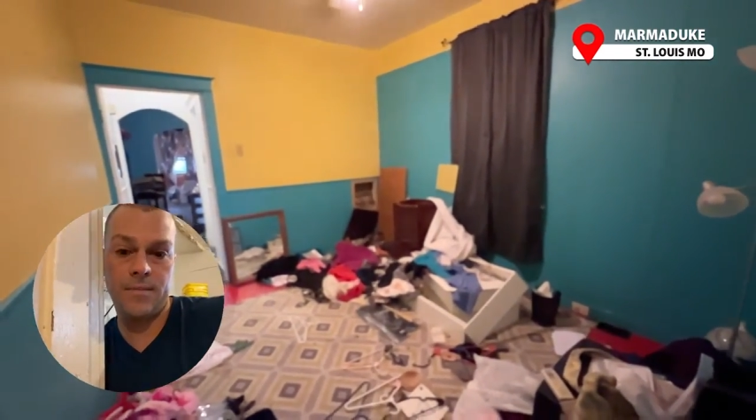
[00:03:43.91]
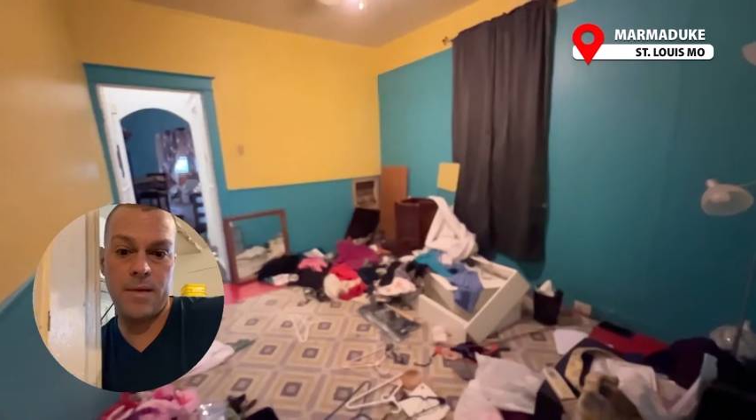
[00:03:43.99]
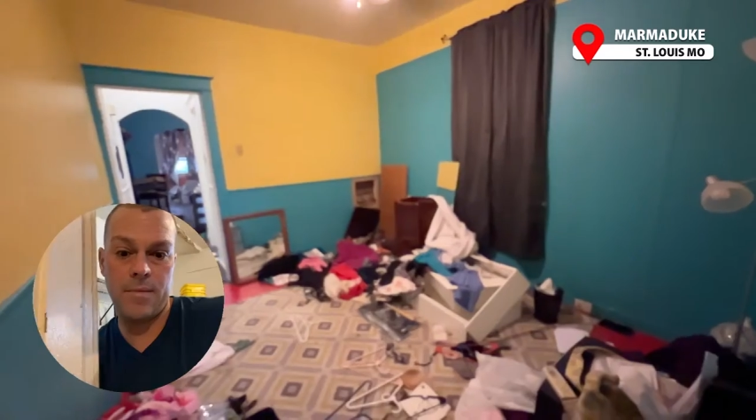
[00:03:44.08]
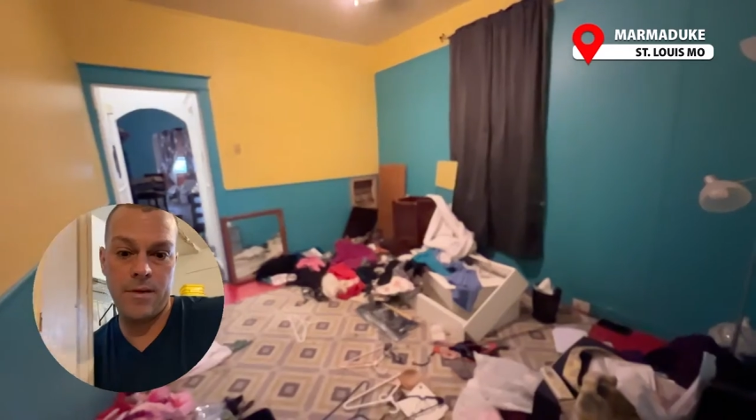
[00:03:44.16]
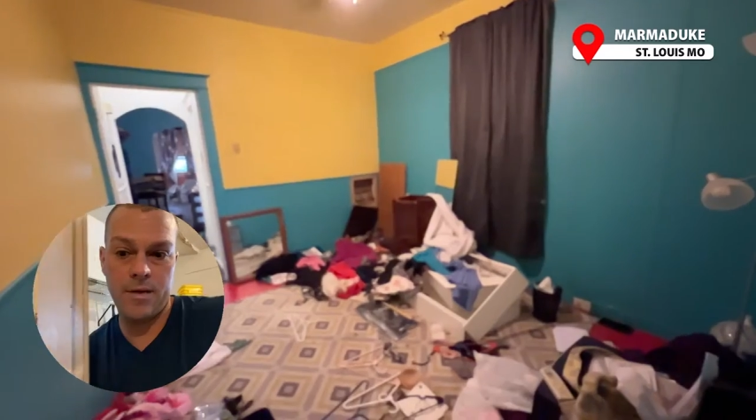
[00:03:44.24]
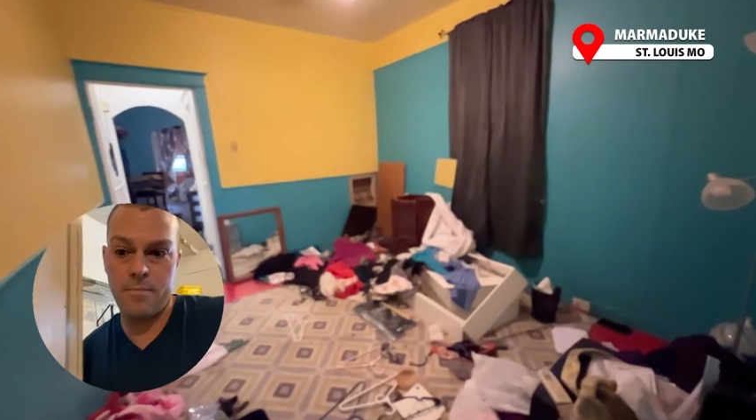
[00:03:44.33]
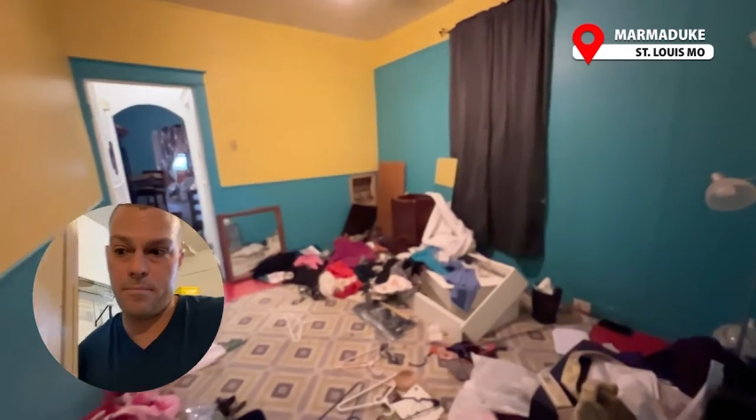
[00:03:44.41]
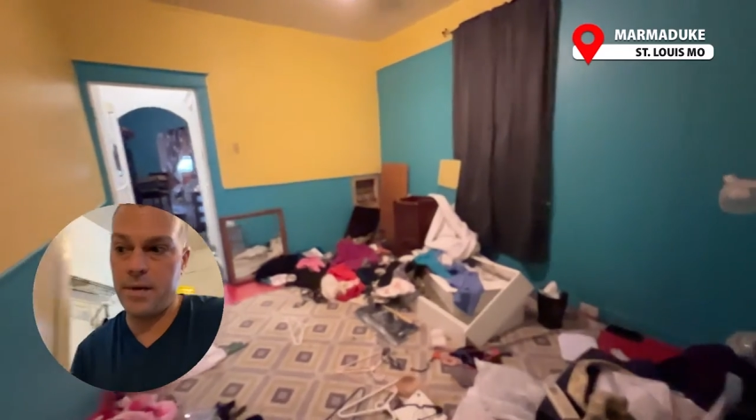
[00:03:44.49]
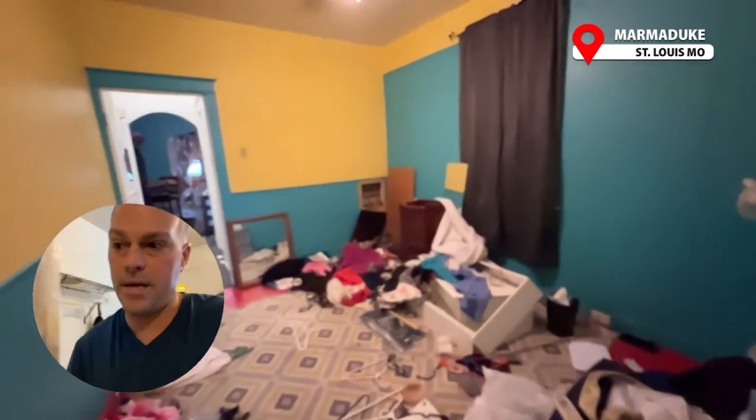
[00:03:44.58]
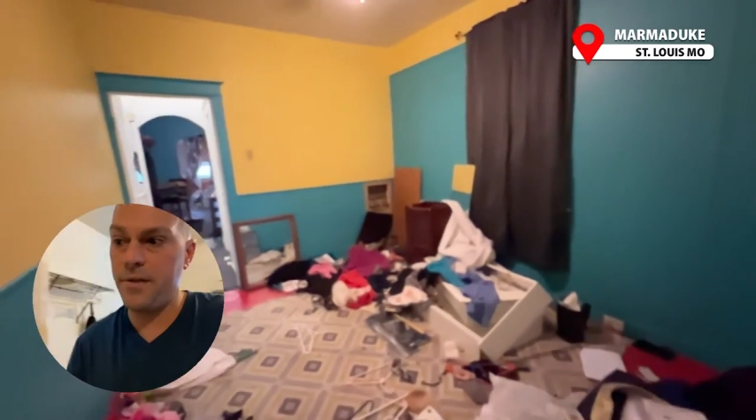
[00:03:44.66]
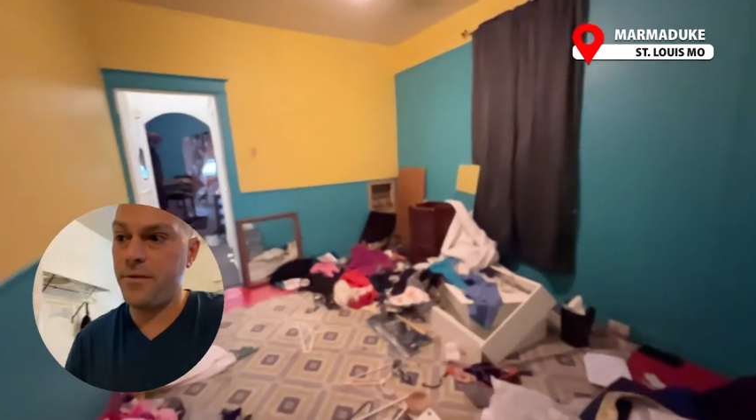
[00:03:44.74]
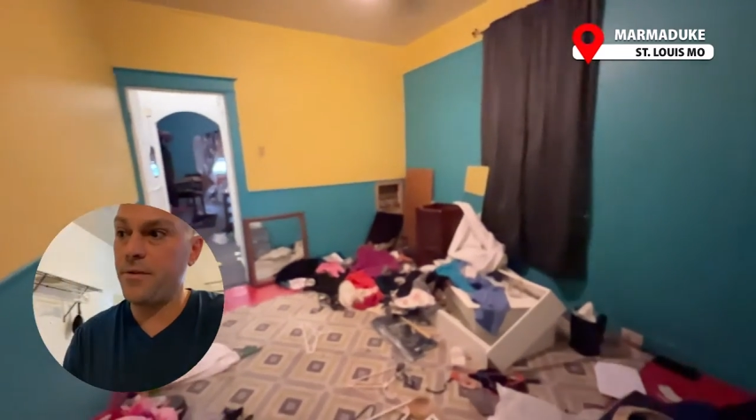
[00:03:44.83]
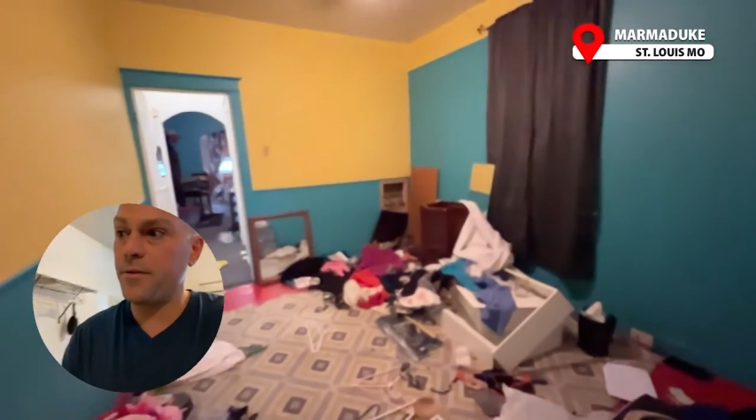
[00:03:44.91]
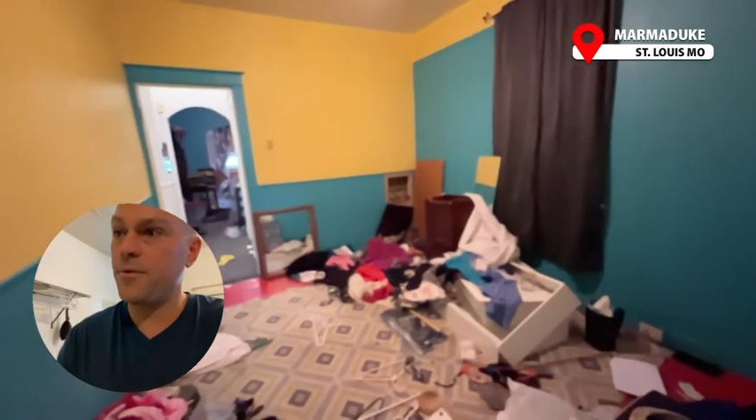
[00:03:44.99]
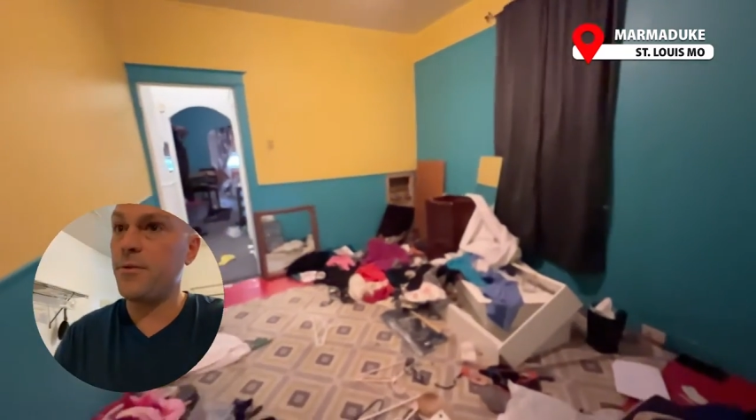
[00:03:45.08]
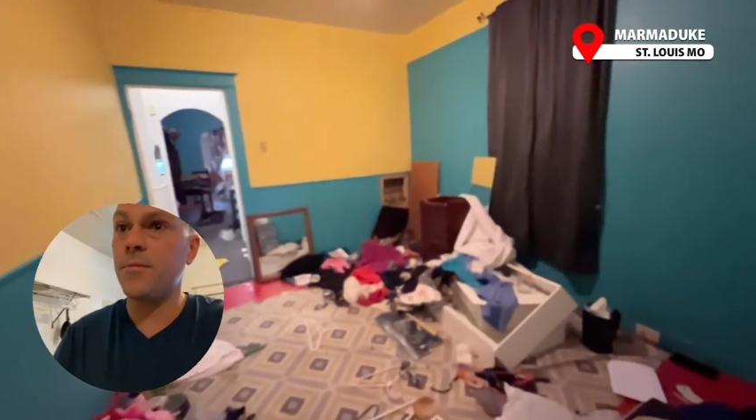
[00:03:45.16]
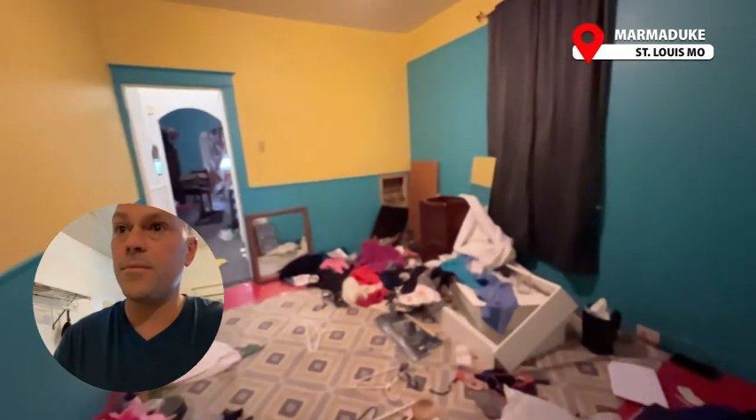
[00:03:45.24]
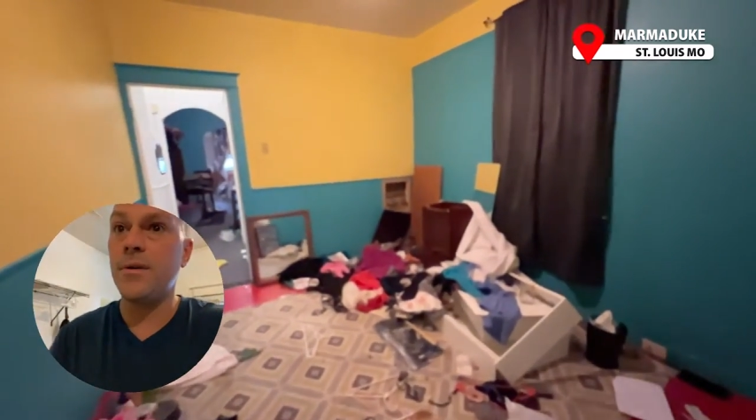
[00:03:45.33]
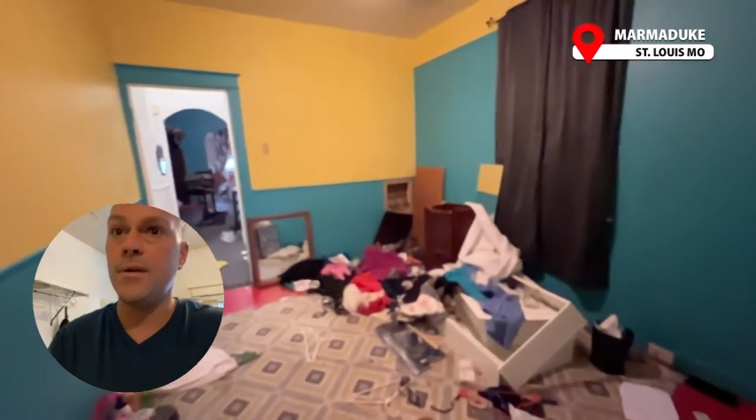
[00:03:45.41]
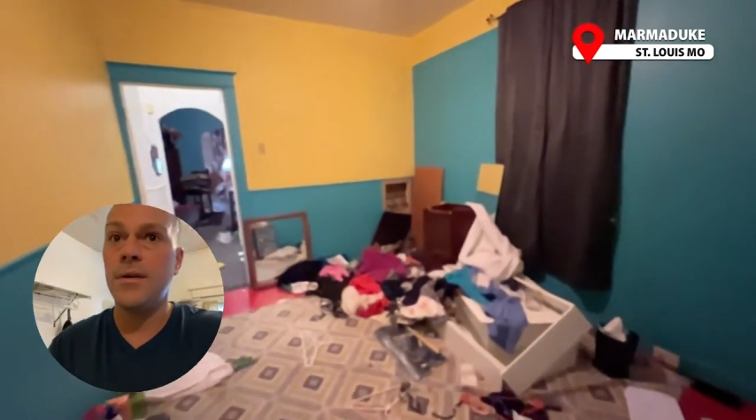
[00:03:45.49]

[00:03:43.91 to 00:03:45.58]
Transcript: maybe a bedroom